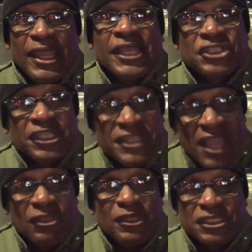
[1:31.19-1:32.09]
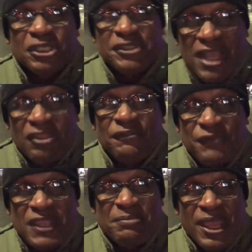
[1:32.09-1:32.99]
It's another
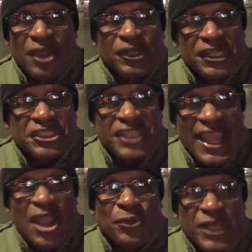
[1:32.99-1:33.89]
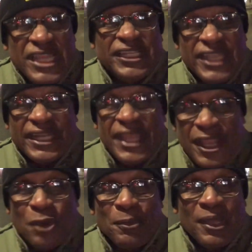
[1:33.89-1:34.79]
female in this town need that help.